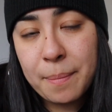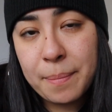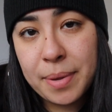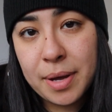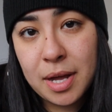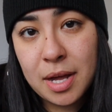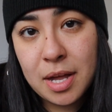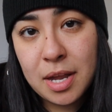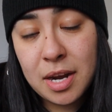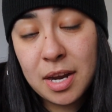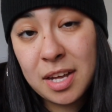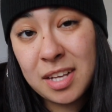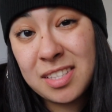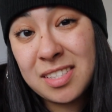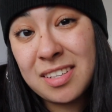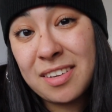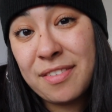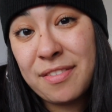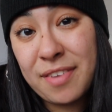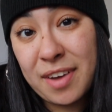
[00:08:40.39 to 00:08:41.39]
but
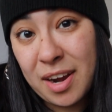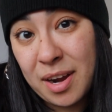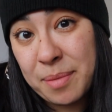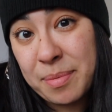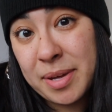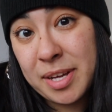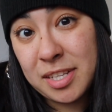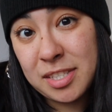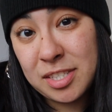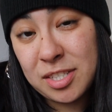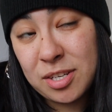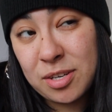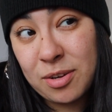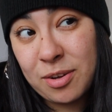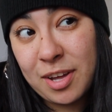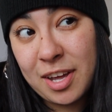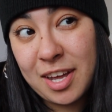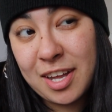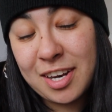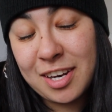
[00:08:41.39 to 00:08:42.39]
it's a very big
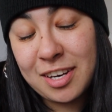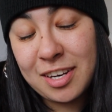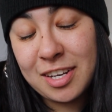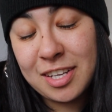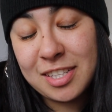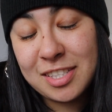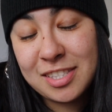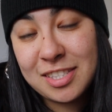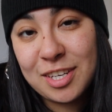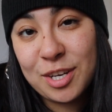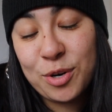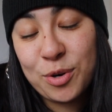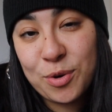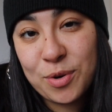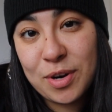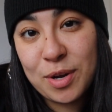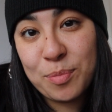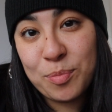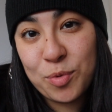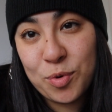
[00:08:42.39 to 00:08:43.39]
deal, and it's a
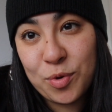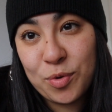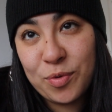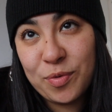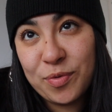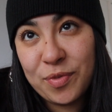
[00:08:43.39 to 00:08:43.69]
grown-up move.